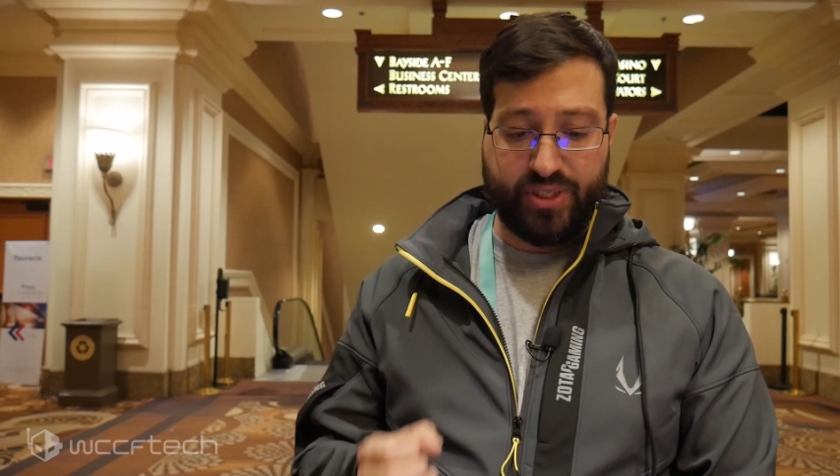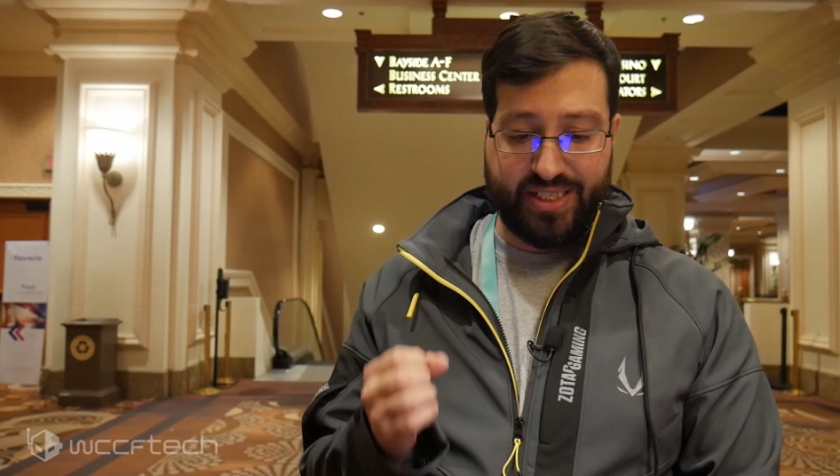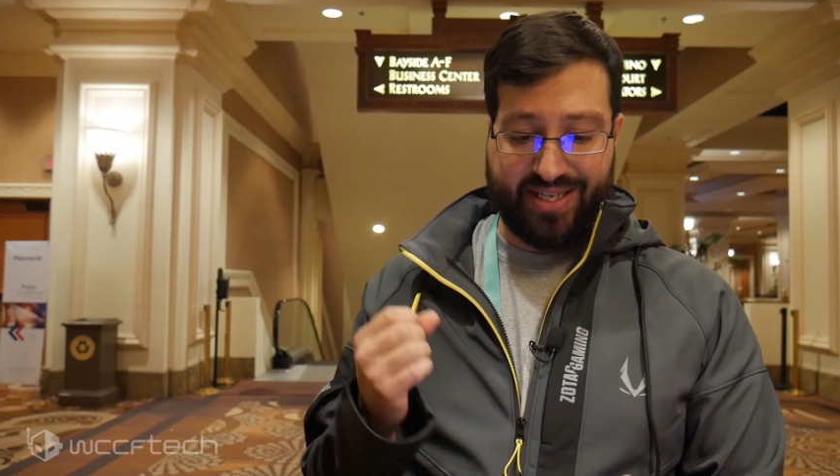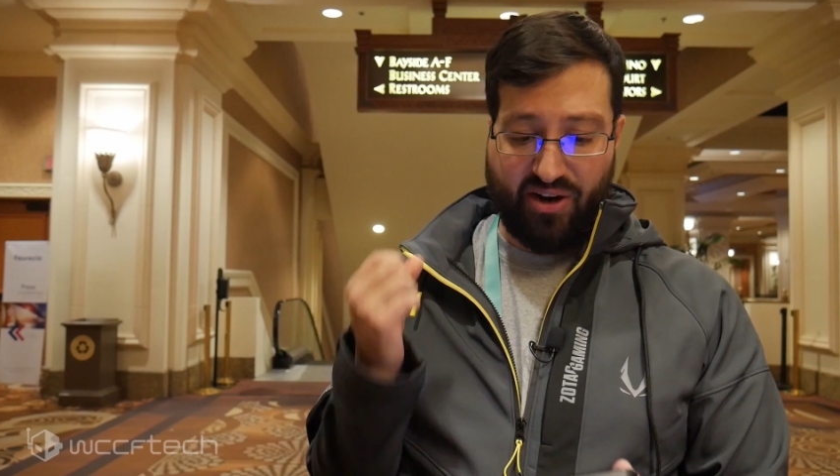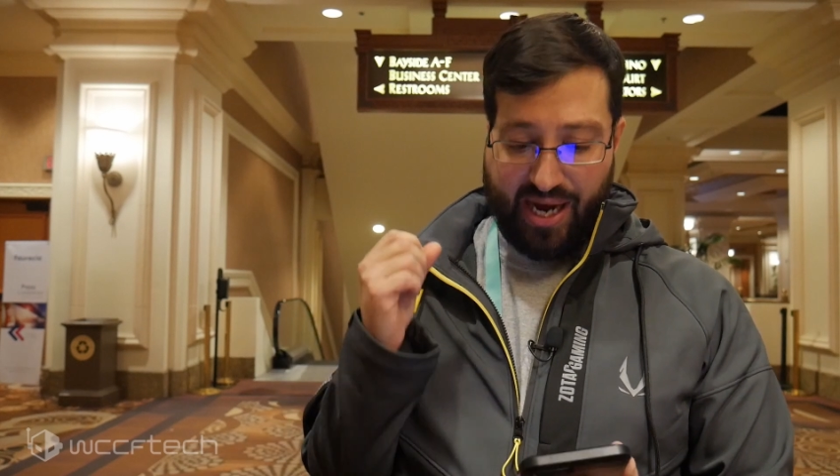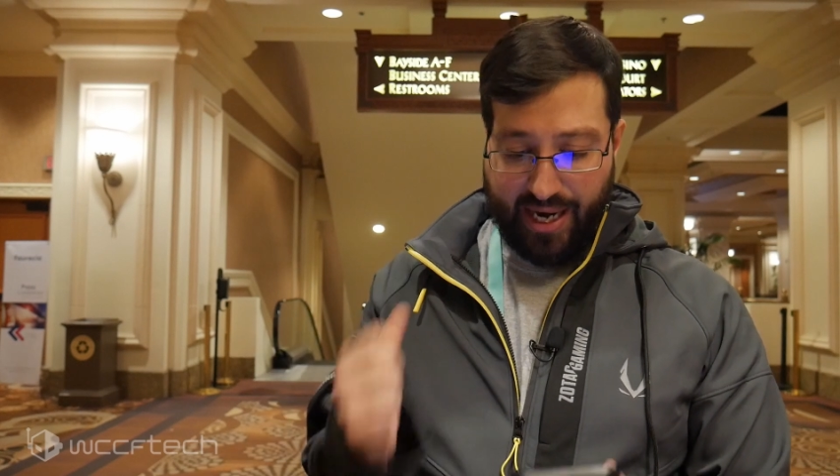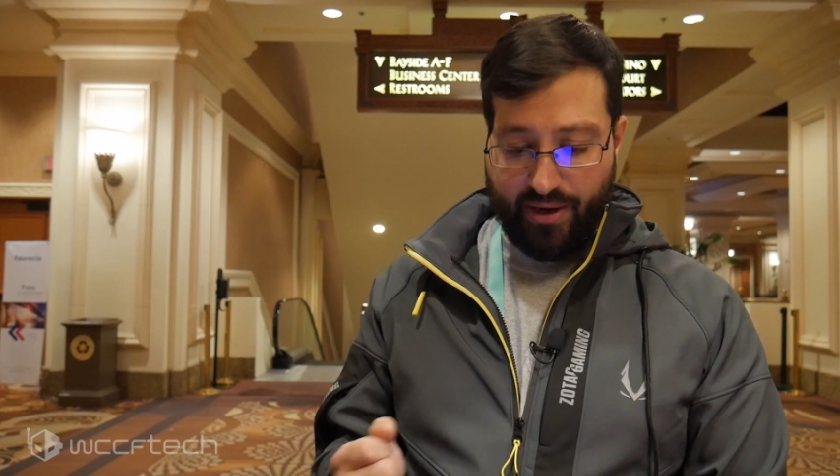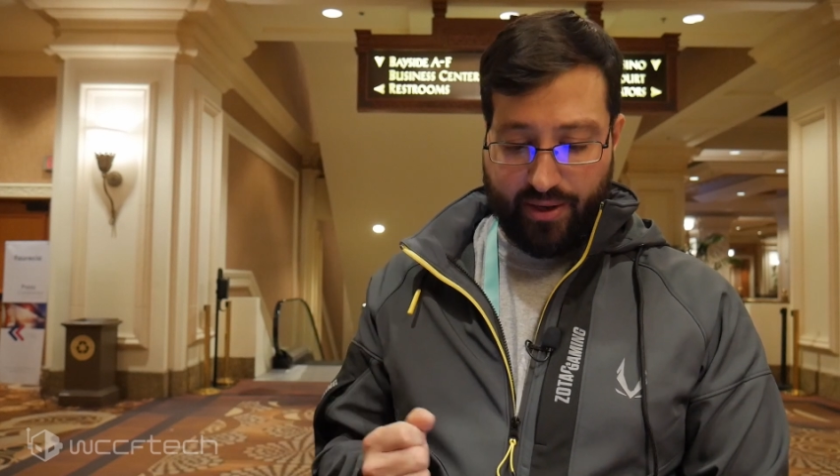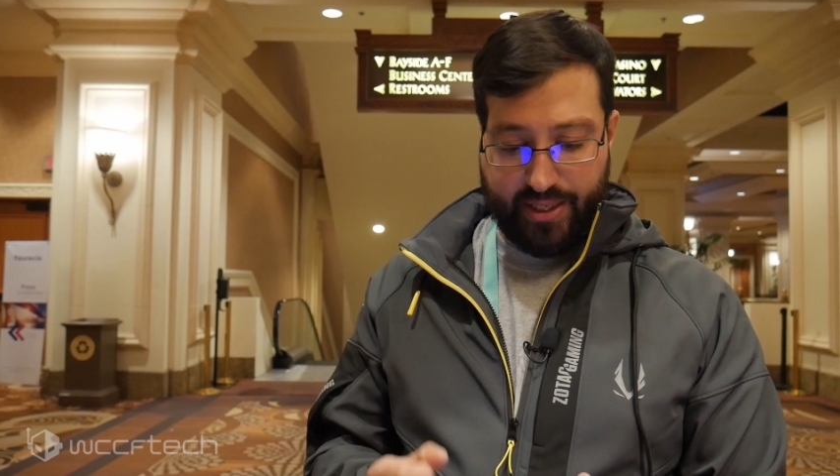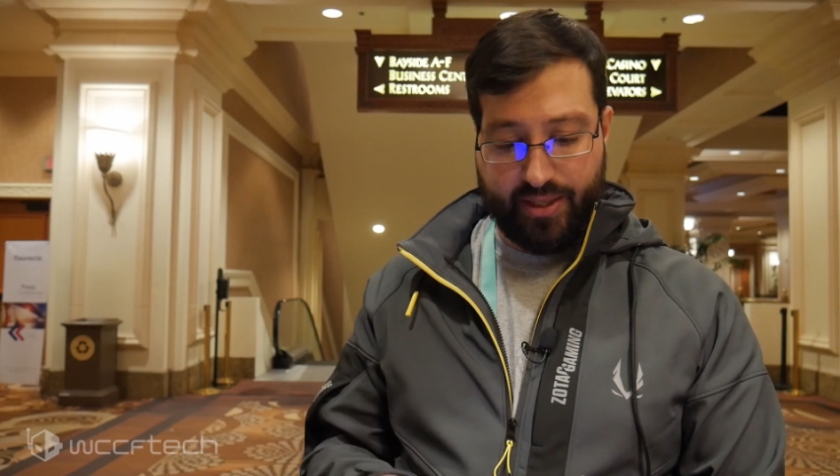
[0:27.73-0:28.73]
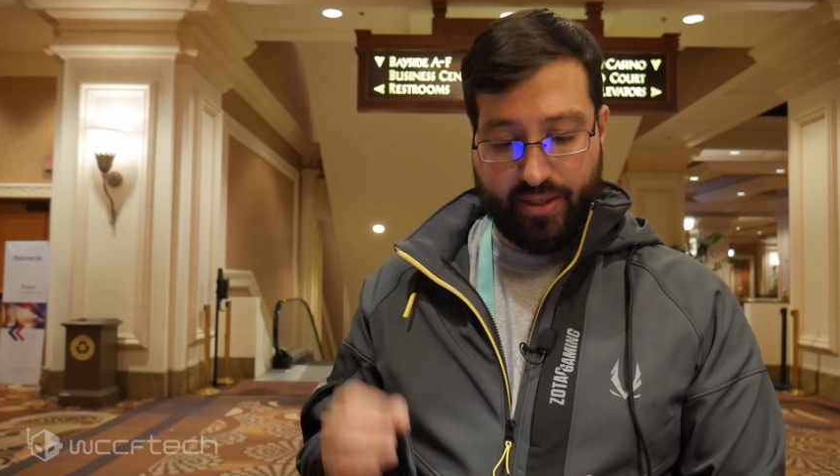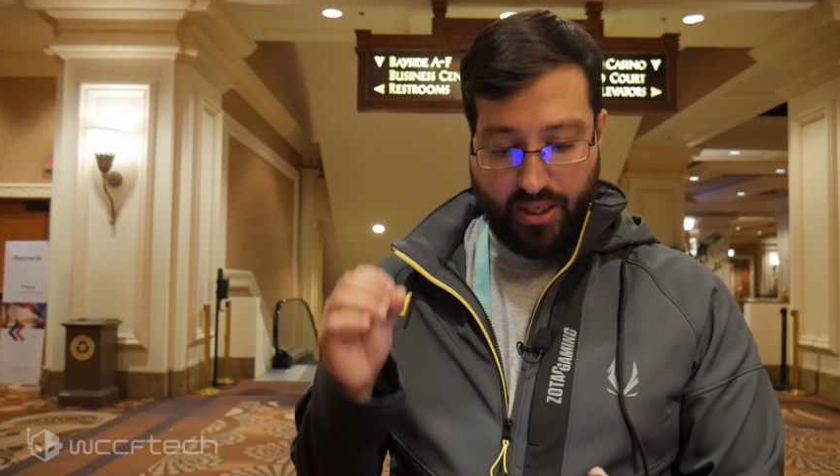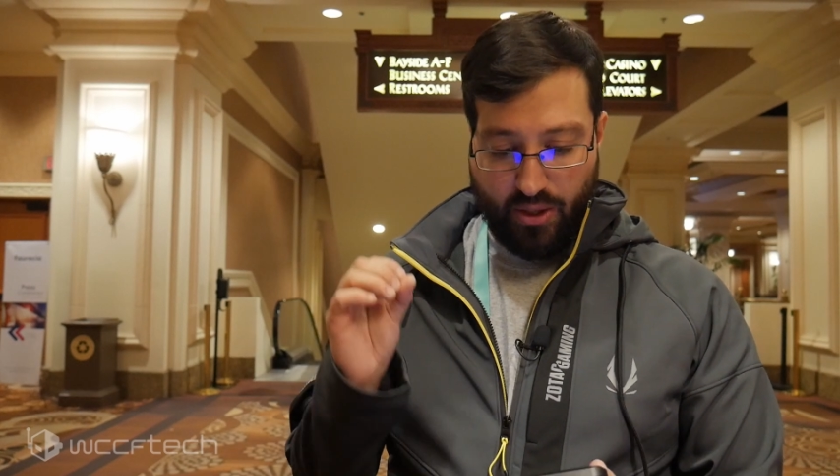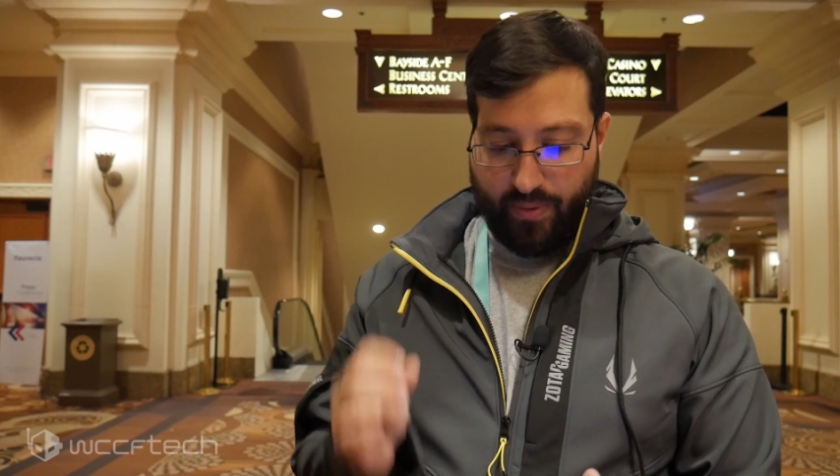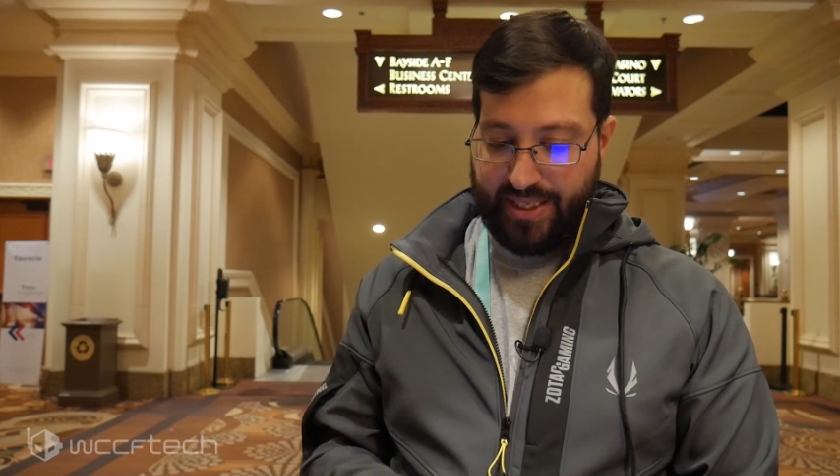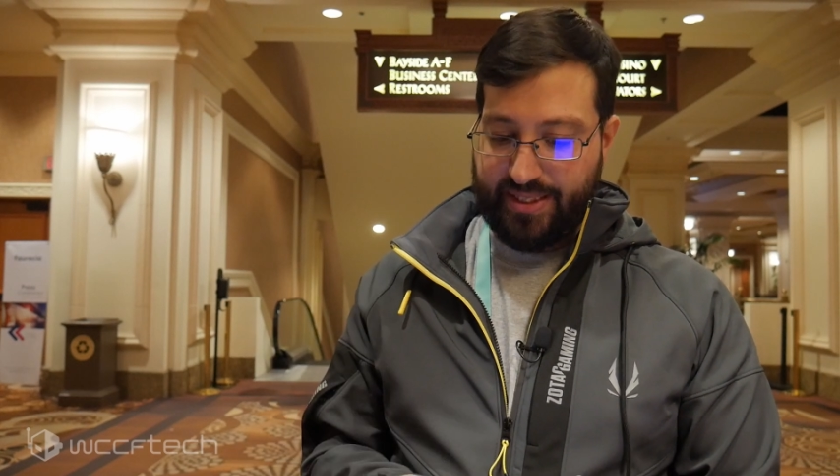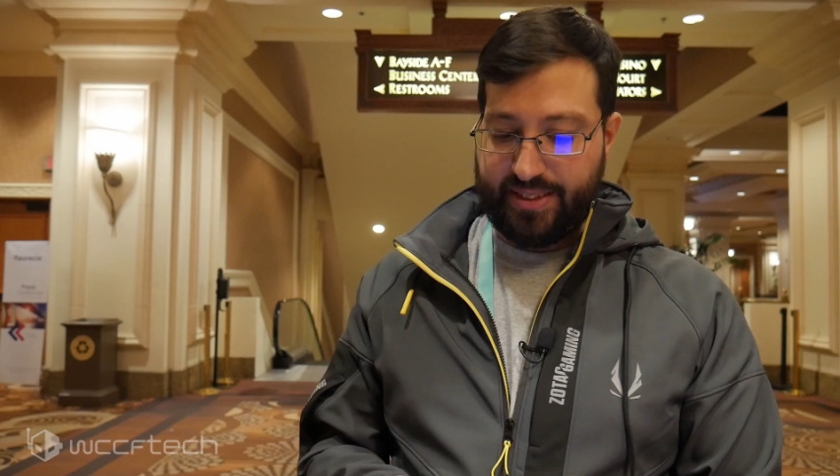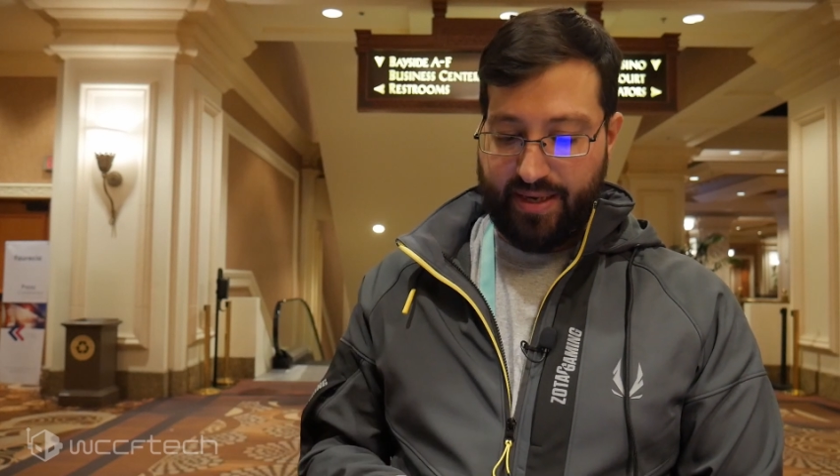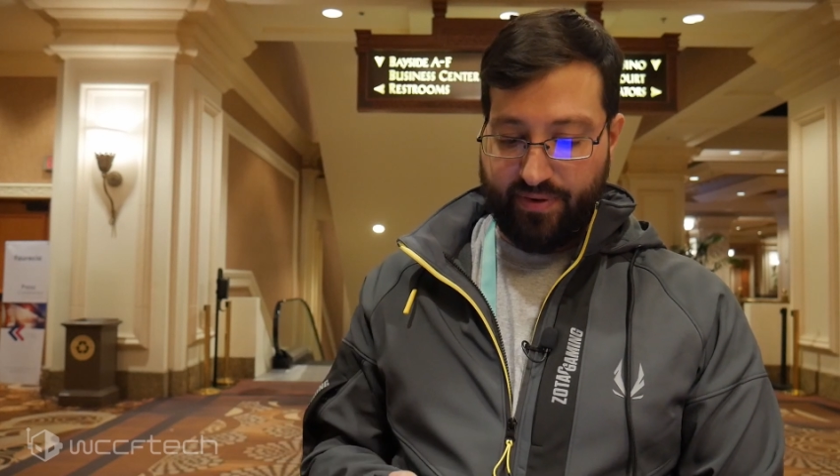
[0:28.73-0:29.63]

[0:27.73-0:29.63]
which is their higher end Ryzen